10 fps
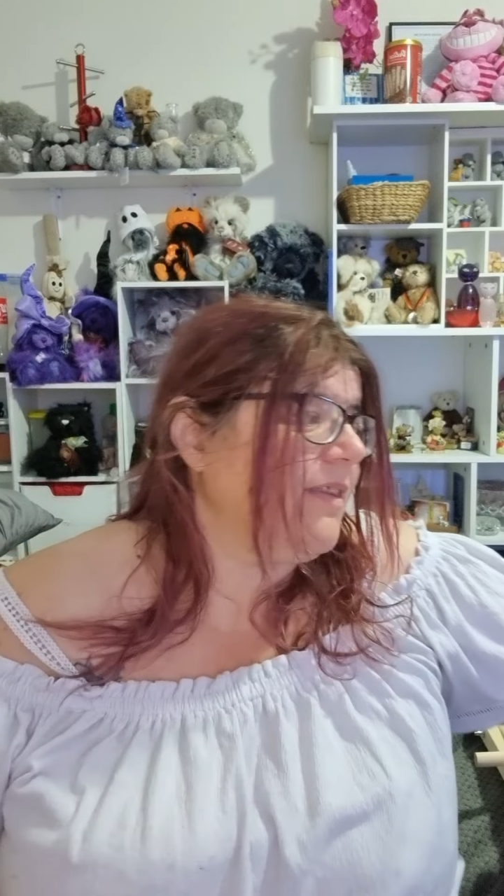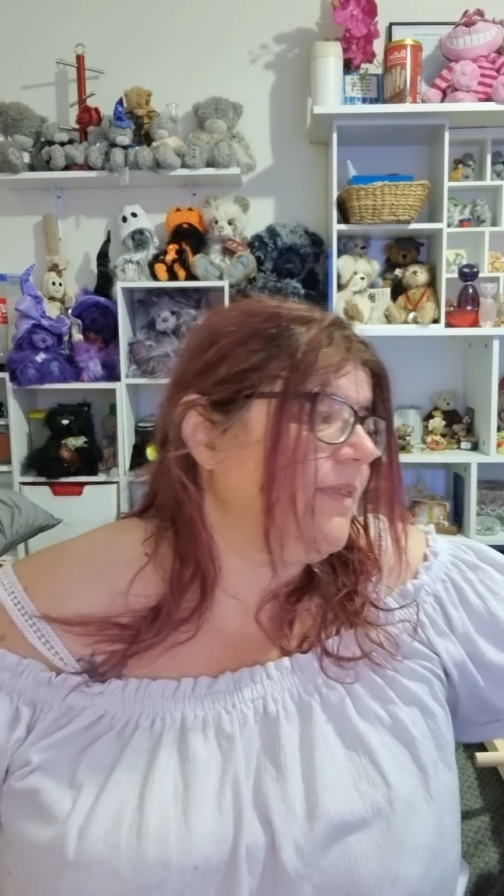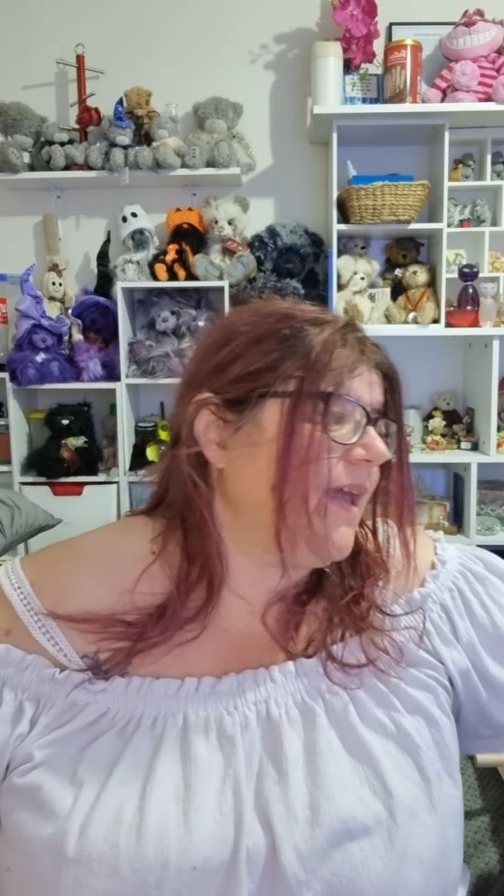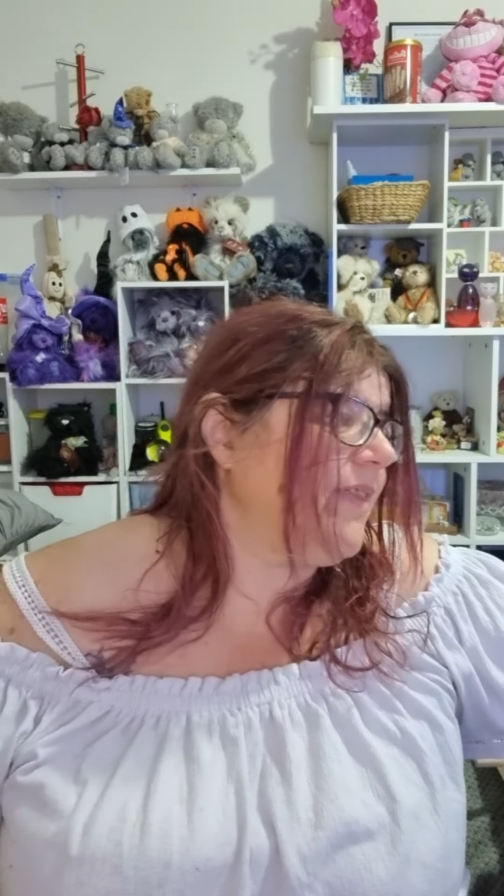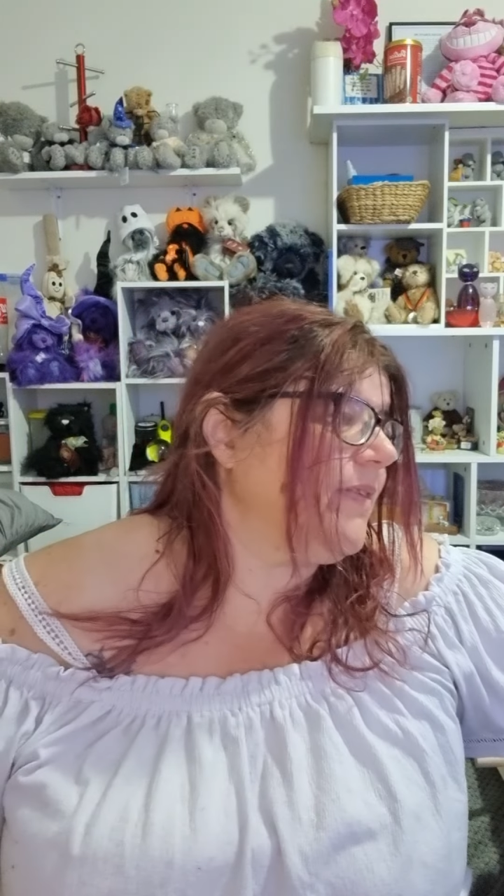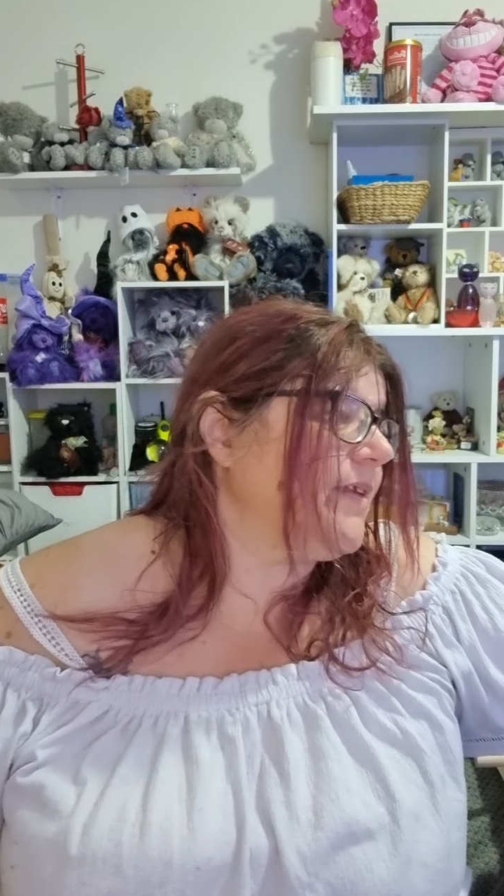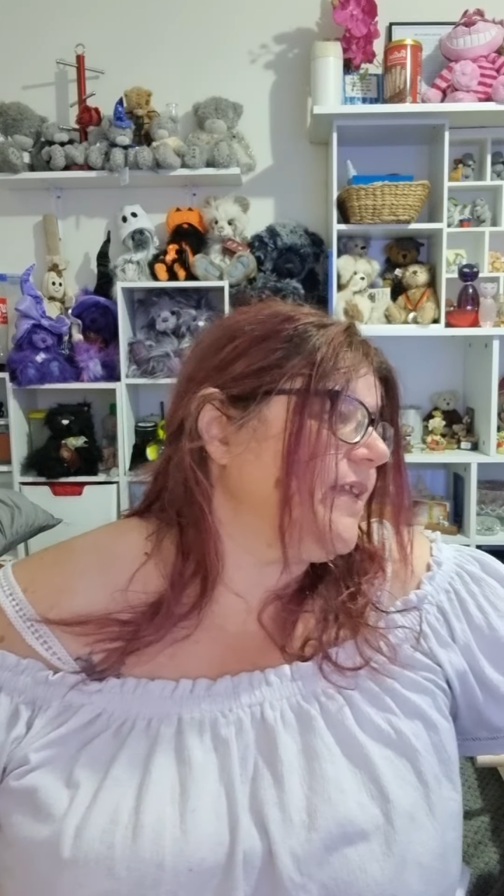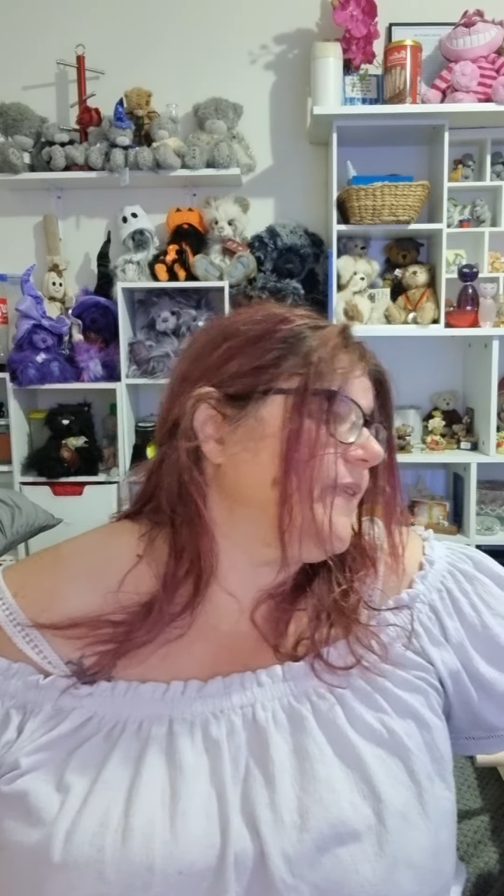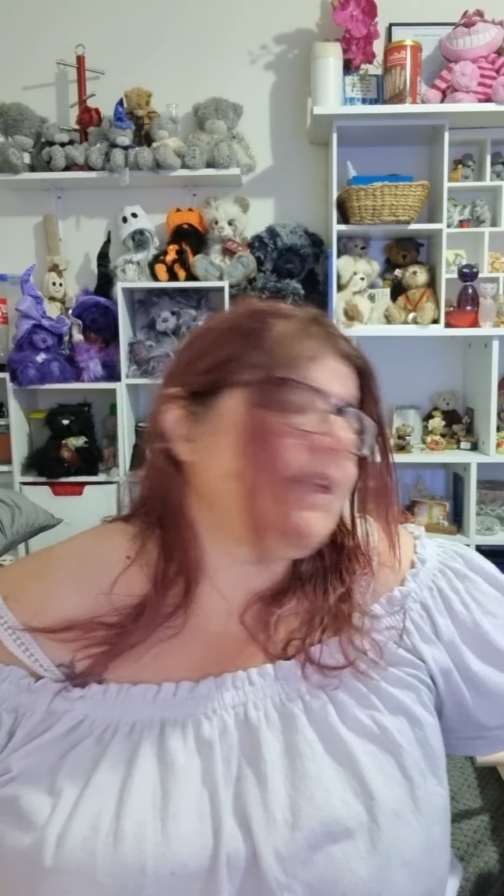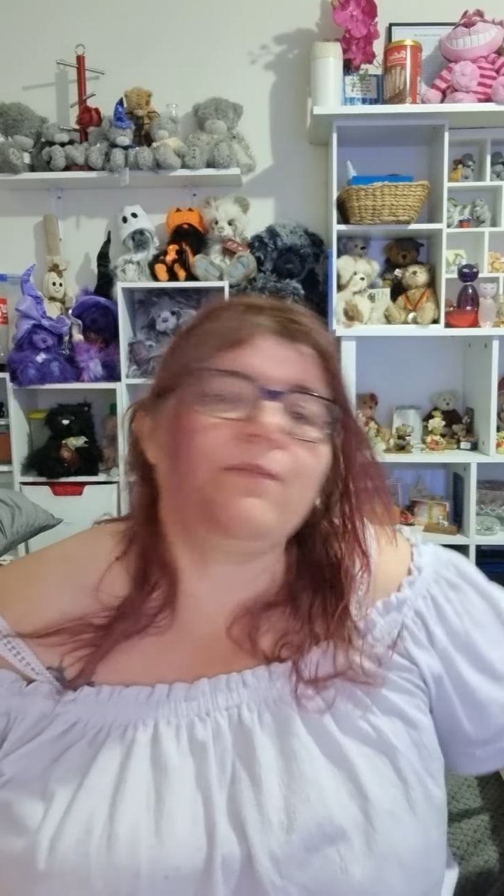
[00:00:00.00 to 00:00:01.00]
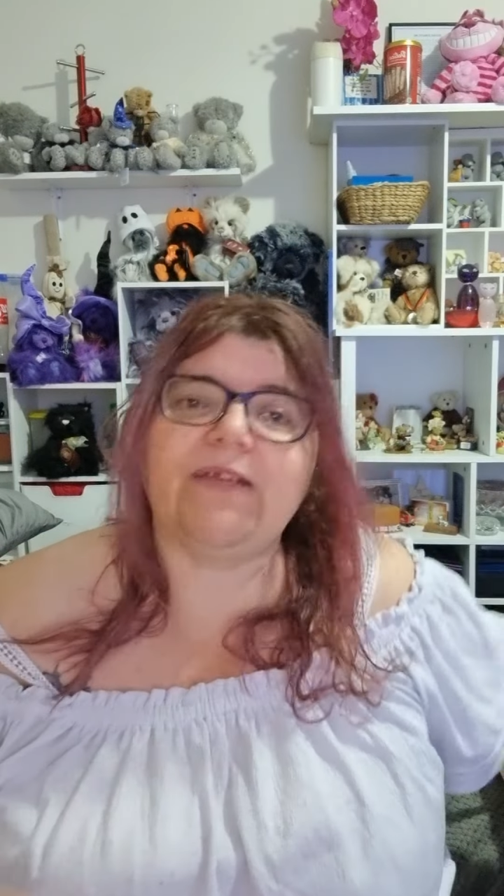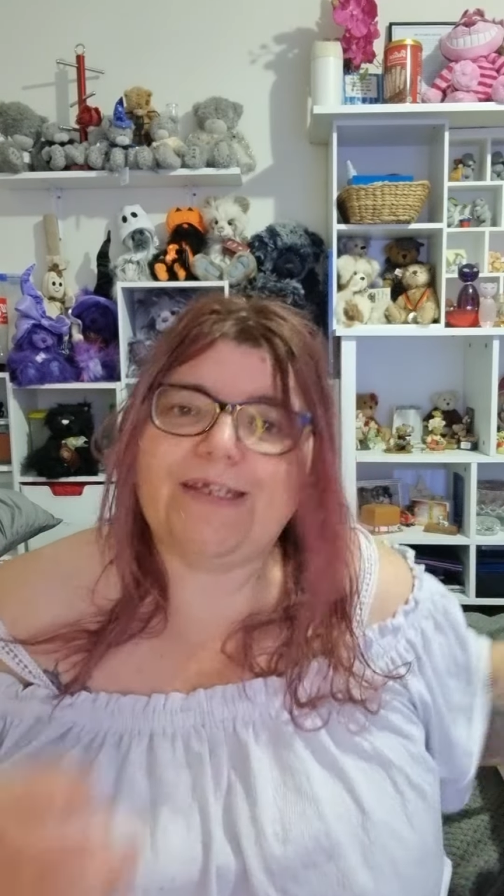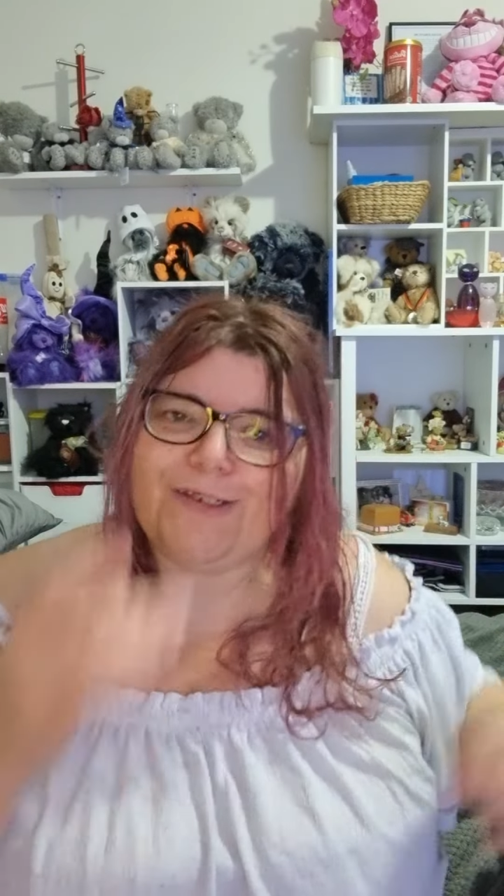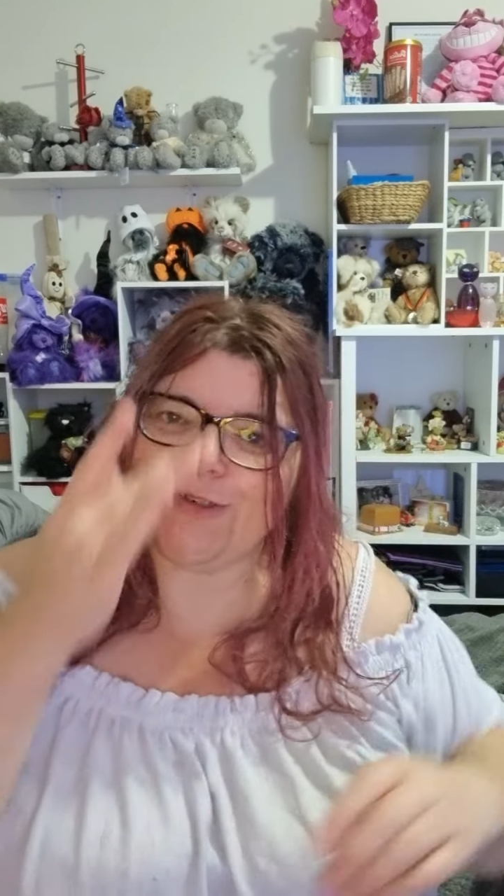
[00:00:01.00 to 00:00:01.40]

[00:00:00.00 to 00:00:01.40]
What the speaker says: that the lovely